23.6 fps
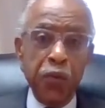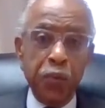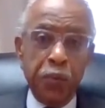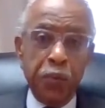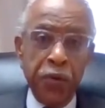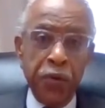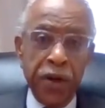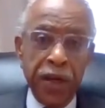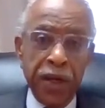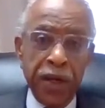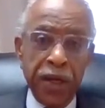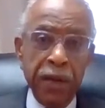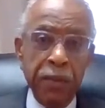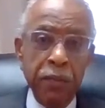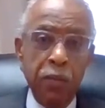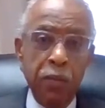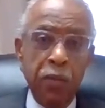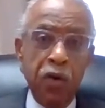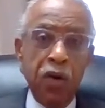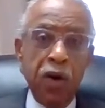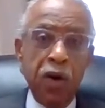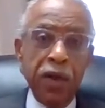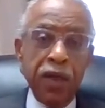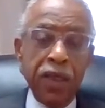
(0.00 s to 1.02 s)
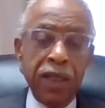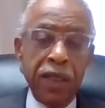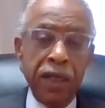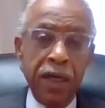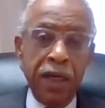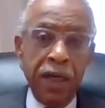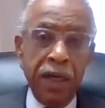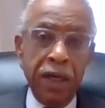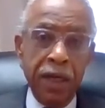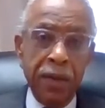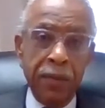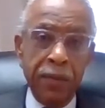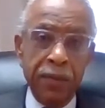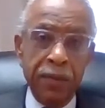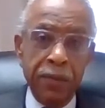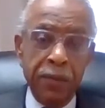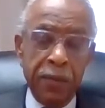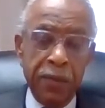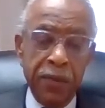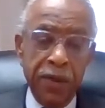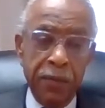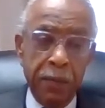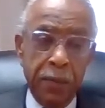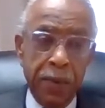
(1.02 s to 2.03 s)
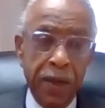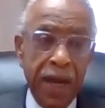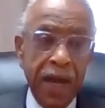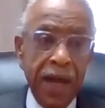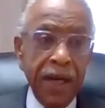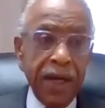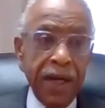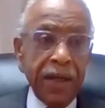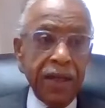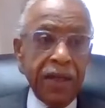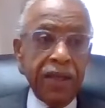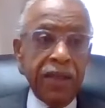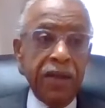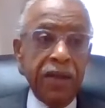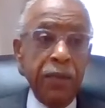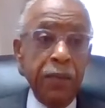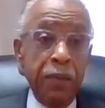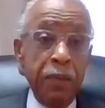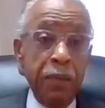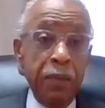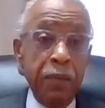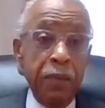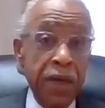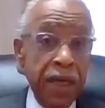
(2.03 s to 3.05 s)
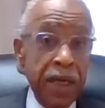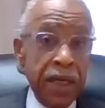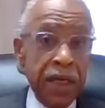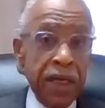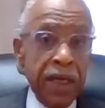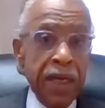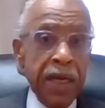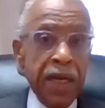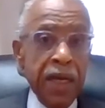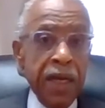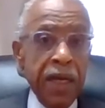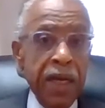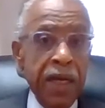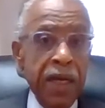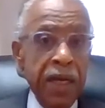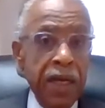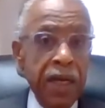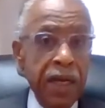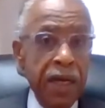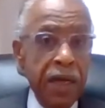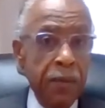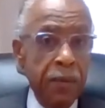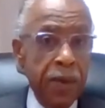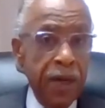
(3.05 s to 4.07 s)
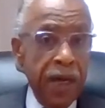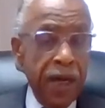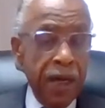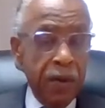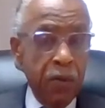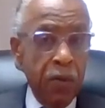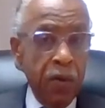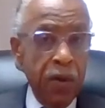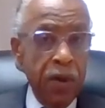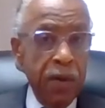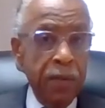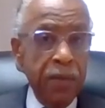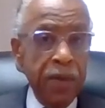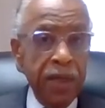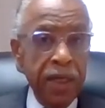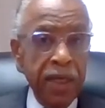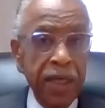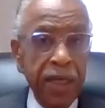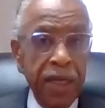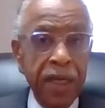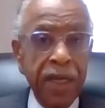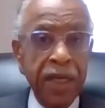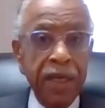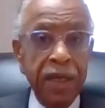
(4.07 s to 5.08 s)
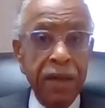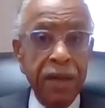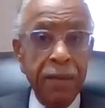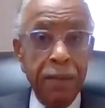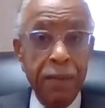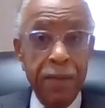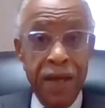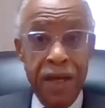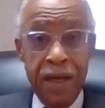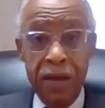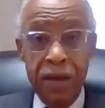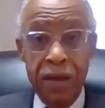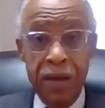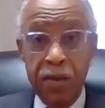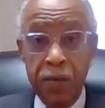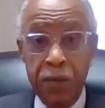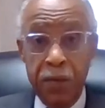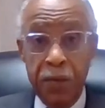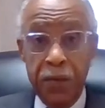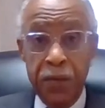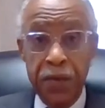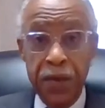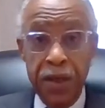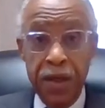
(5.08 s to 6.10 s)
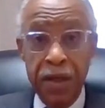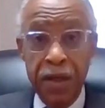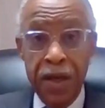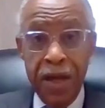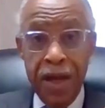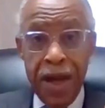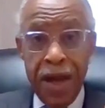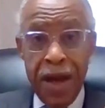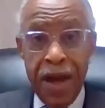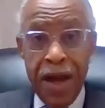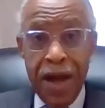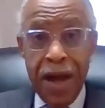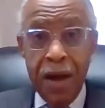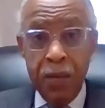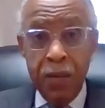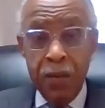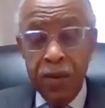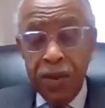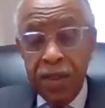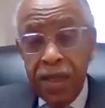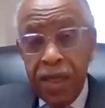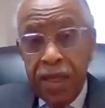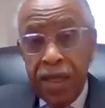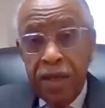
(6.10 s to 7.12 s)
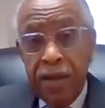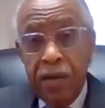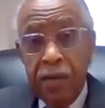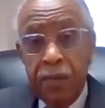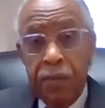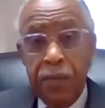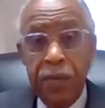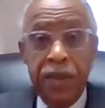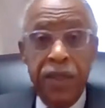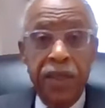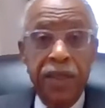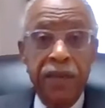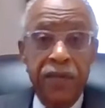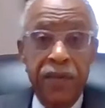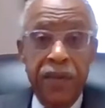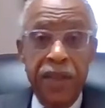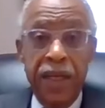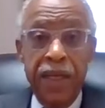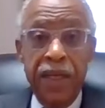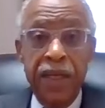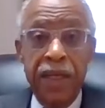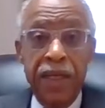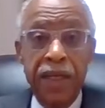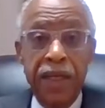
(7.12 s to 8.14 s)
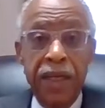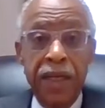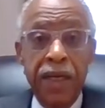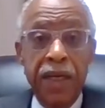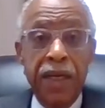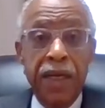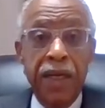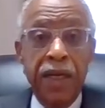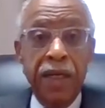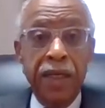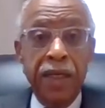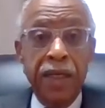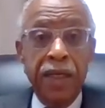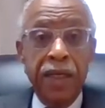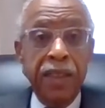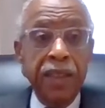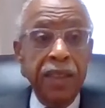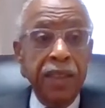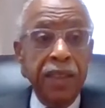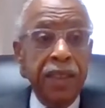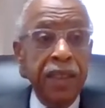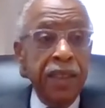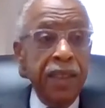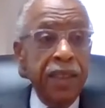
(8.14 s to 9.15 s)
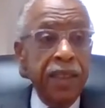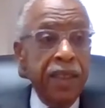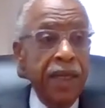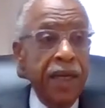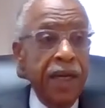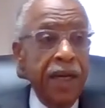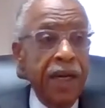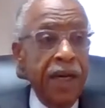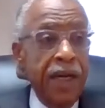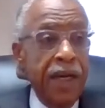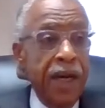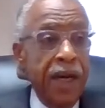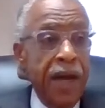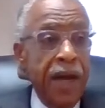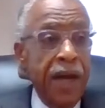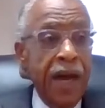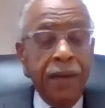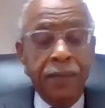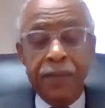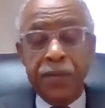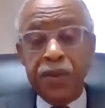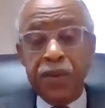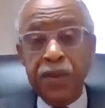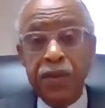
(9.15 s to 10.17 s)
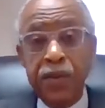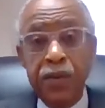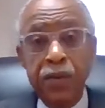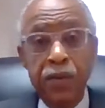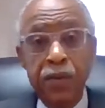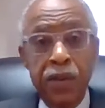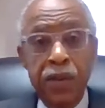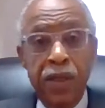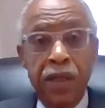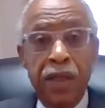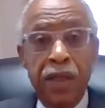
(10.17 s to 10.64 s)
bringing more Black men, Black women in the medical field, how would that help alleviate the absolute